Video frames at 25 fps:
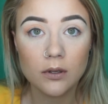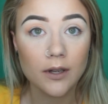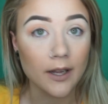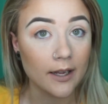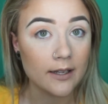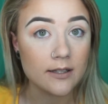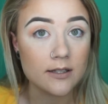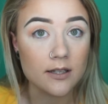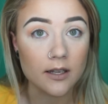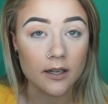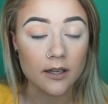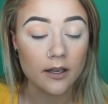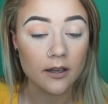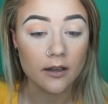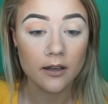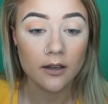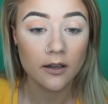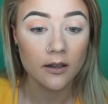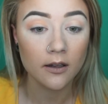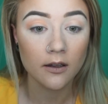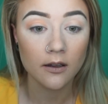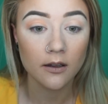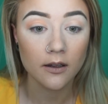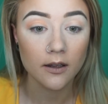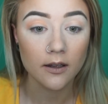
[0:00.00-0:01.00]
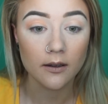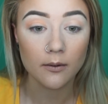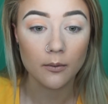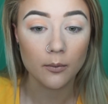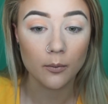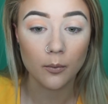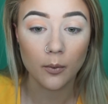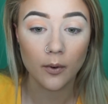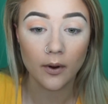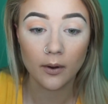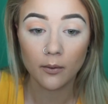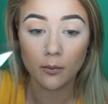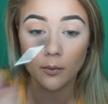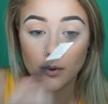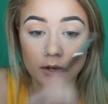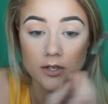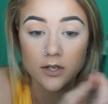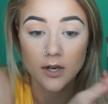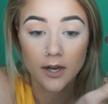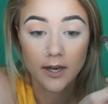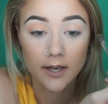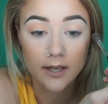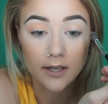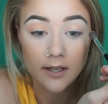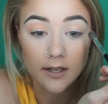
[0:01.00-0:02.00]
It's like we're
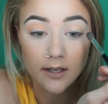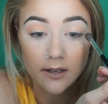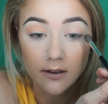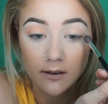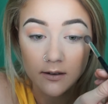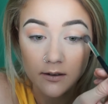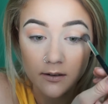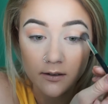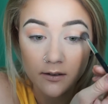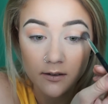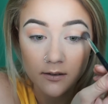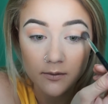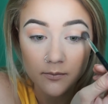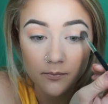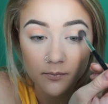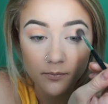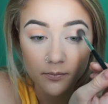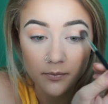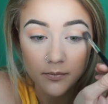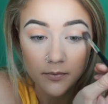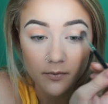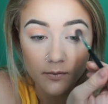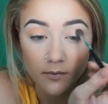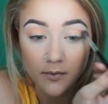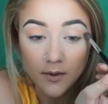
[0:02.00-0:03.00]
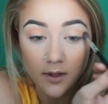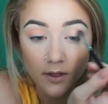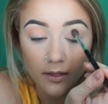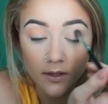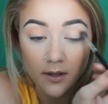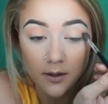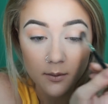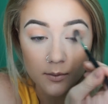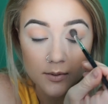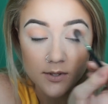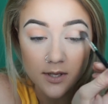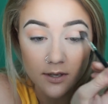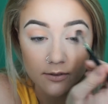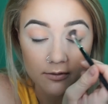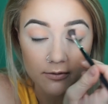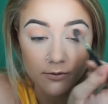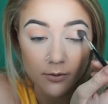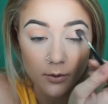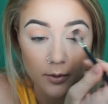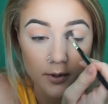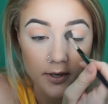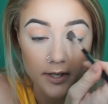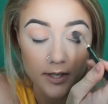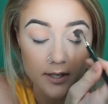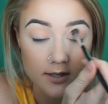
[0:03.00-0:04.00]
dying here. I think it was like
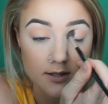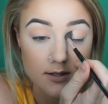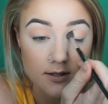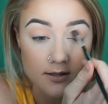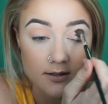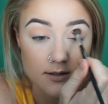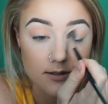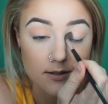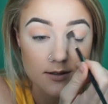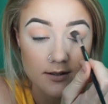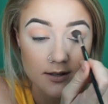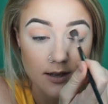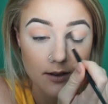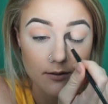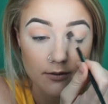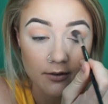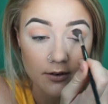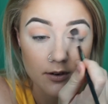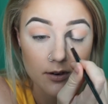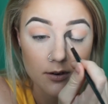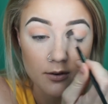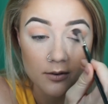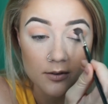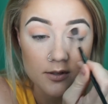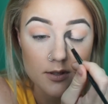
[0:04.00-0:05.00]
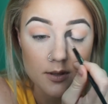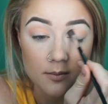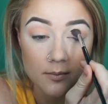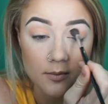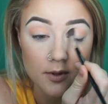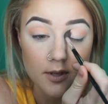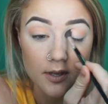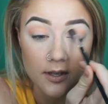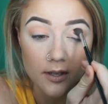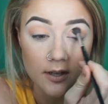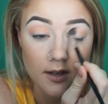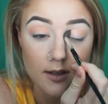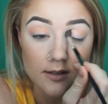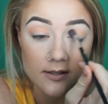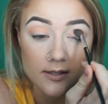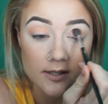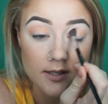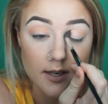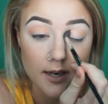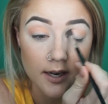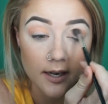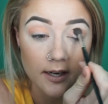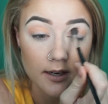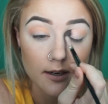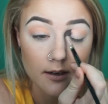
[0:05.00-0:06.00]
47 or something
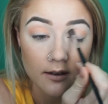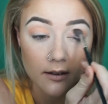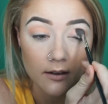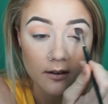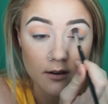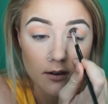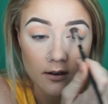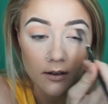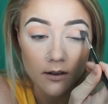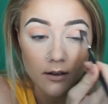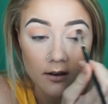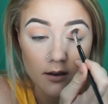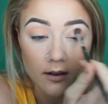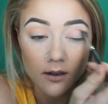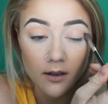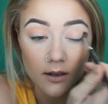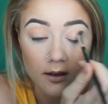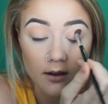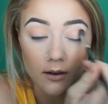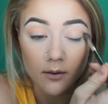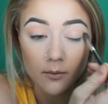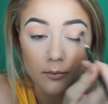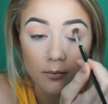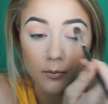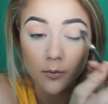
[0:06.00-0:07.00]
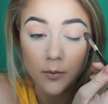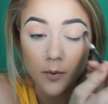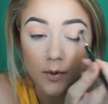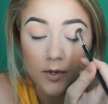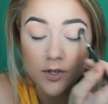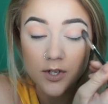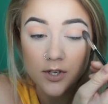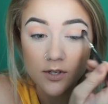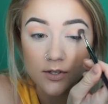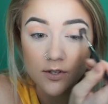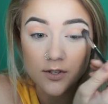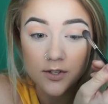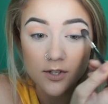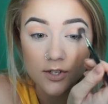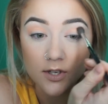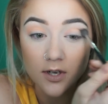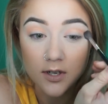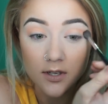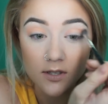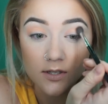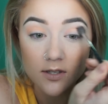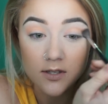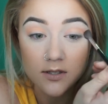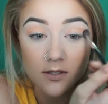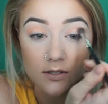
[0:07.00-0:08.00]
yesterday, which is
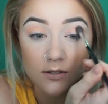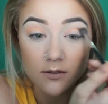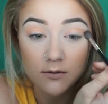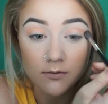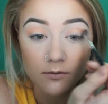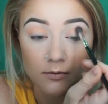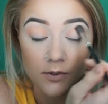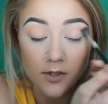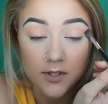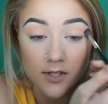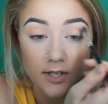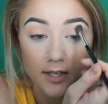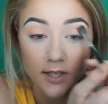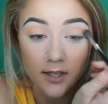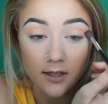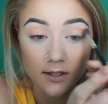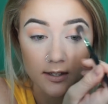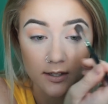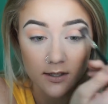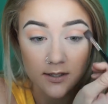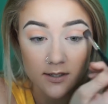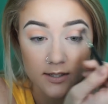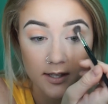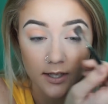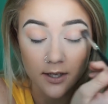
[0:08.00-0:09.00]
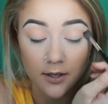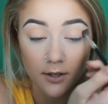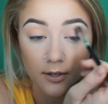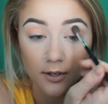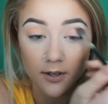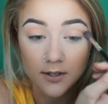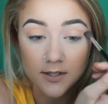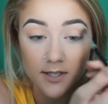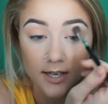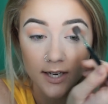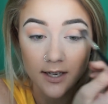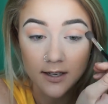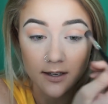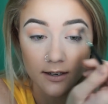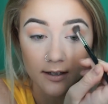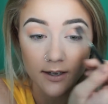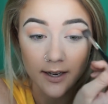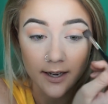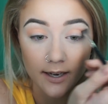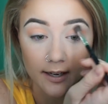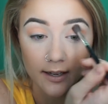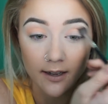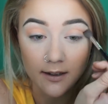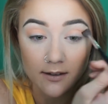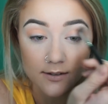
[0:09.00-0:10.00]
just ridiculous. Like you could take an
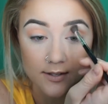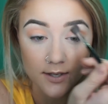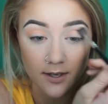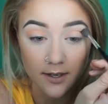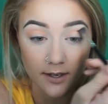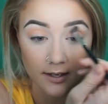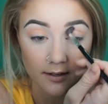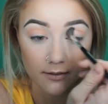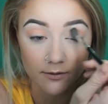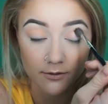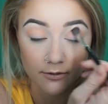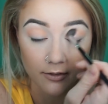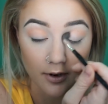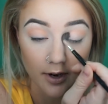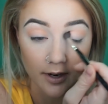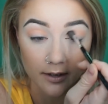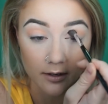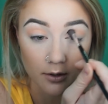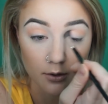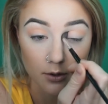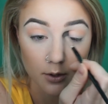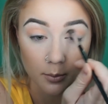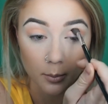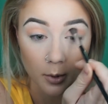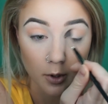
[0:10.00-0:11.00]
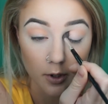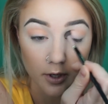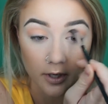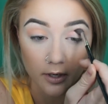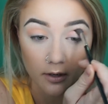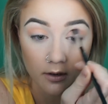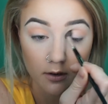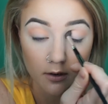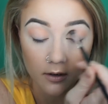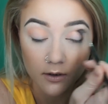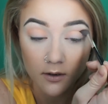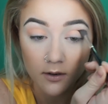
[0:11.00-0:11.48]
egg outside and fry it on your bonnet.